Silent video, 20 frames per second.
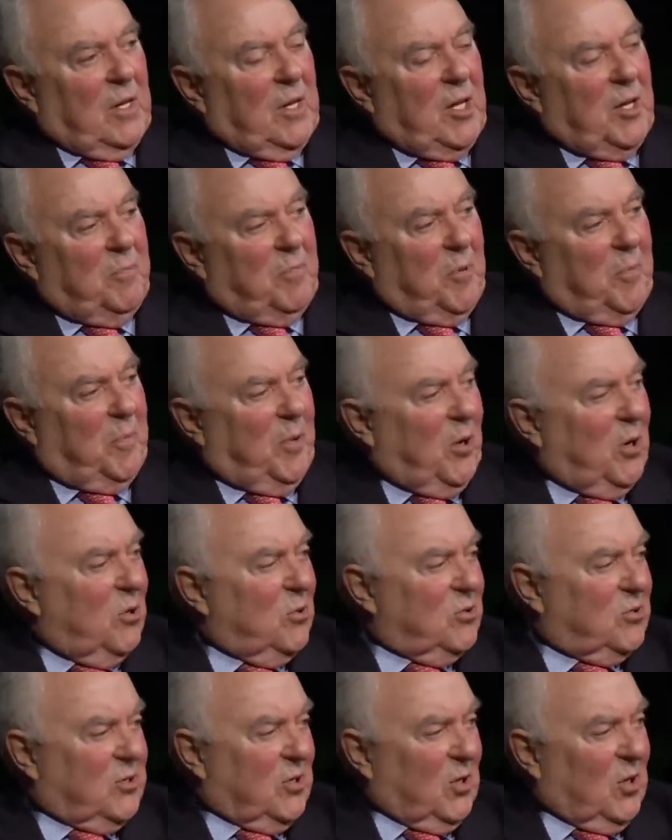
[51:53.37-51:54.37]
he
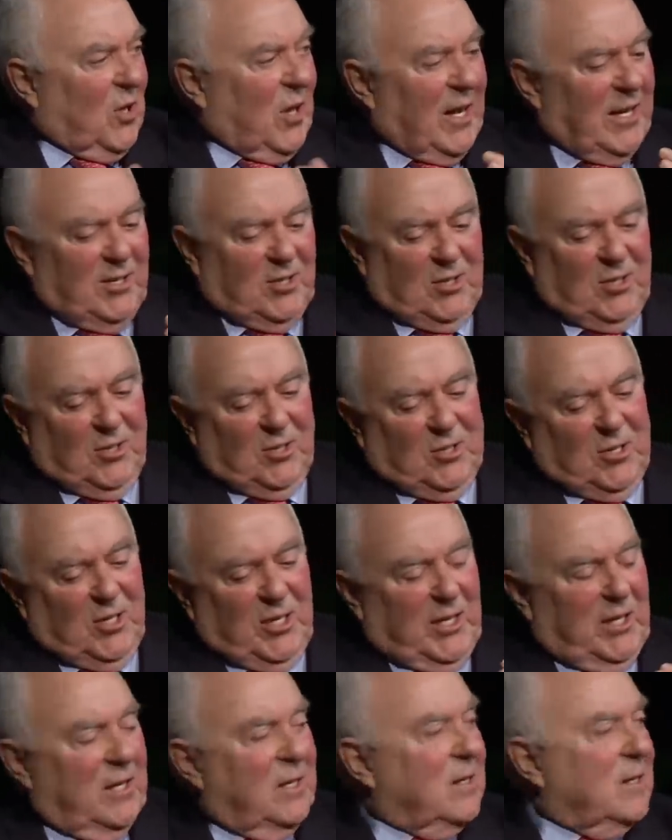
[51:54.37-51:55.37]
proposed the
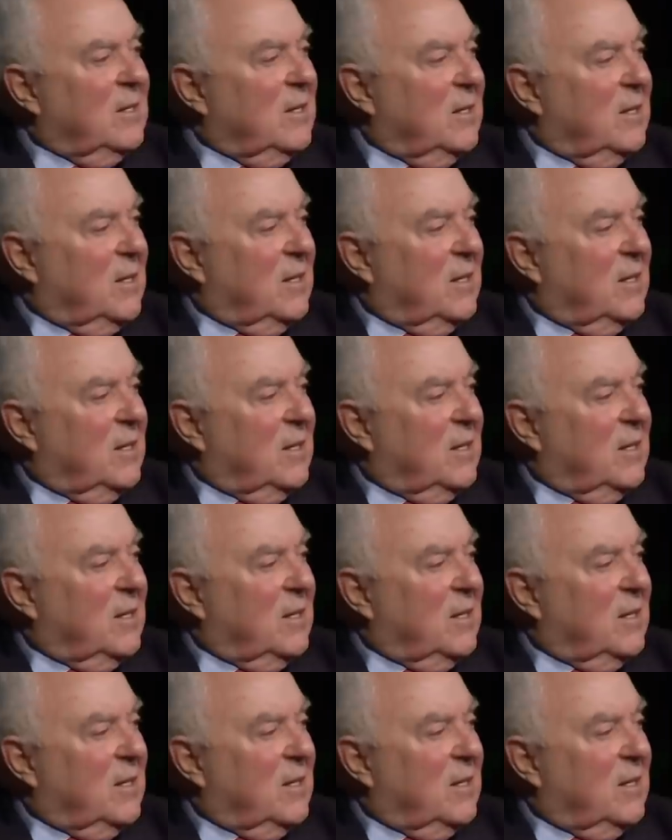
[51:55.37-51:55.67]
licensing